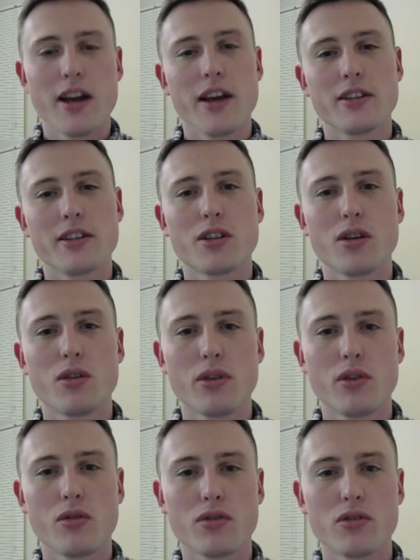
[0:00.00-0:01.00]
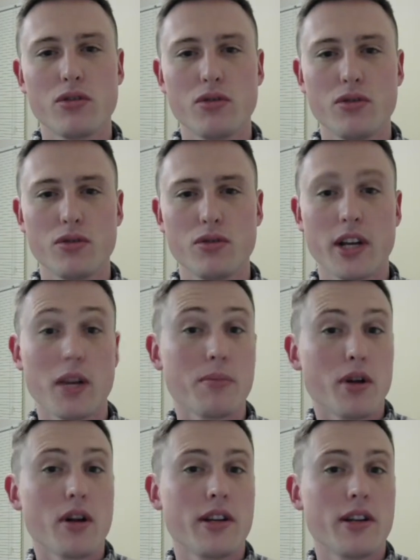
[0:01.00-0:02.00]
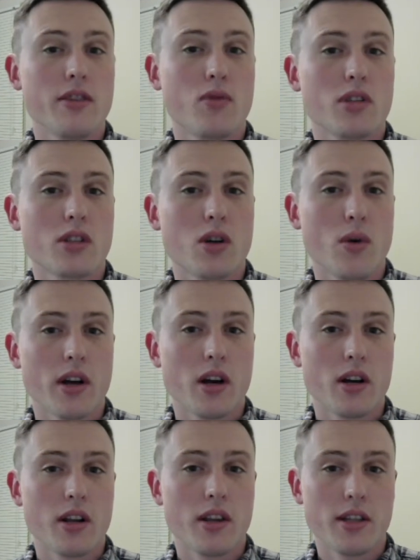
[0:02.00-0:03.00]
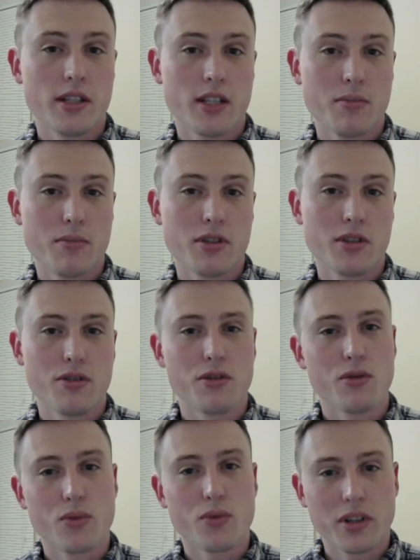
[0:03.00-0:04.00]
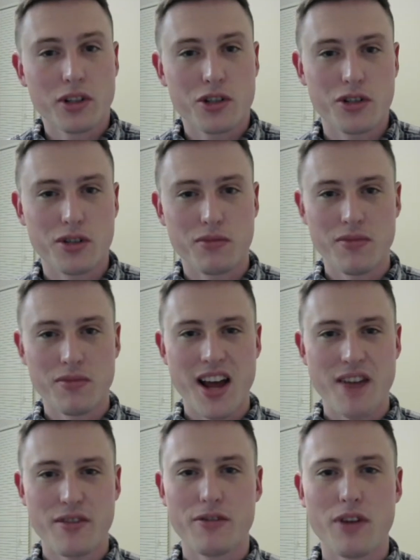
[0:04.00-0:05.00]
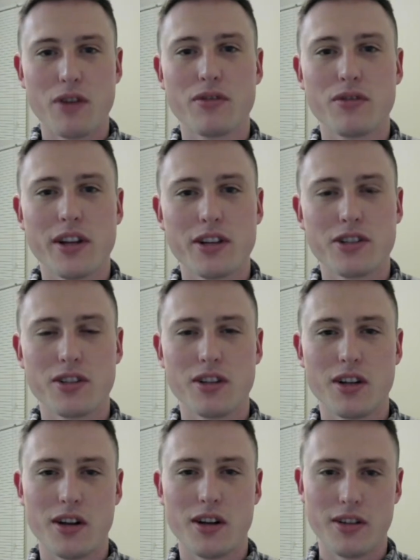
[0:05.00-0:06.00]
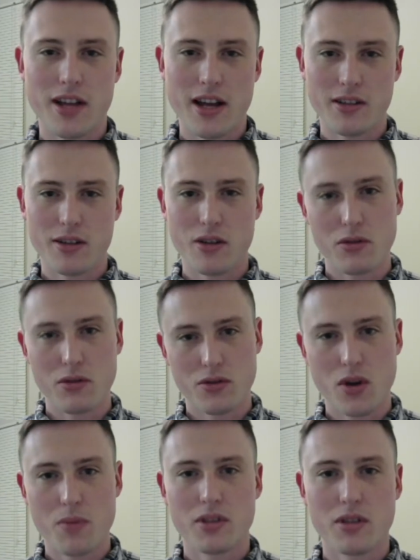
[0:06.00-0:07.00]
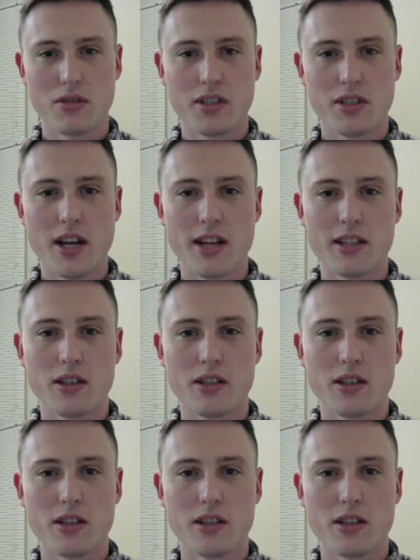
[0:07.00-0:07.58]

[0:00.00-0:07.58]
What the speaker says: And so in order to get a better idea of what's going on in this episode, you really should have a foundation that those 2 episodes set.